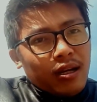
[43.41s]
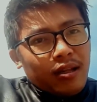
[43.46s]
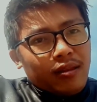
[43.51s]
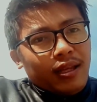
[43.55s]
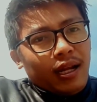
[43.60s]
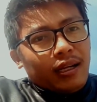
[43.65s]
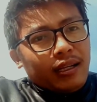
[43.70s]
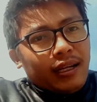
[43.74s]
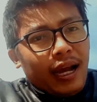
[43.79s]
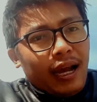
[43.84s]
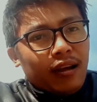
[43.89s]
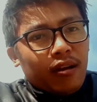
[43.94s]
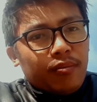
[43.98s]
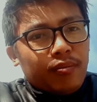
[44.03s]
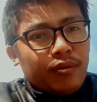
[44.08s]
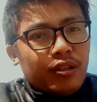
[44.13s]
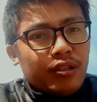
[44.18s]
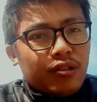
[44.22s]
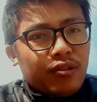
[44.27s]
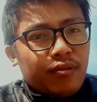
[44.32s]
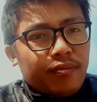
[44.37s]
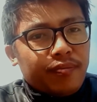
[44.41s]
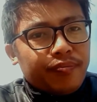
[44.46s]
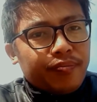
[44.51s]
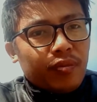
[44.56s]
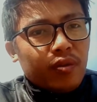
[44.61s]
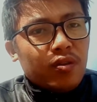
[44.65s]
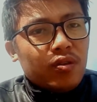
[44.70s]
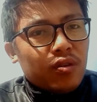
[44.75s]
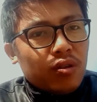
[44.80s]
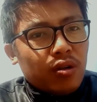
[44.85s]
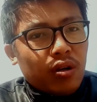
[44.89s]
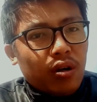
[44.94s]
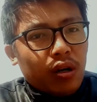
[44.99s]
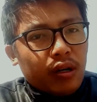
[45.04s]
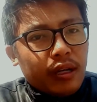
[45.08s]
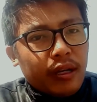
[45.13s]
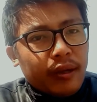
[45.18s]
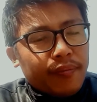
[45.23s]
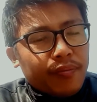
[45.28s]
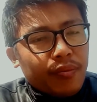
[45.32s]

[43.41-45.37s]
that kind of video. Okay,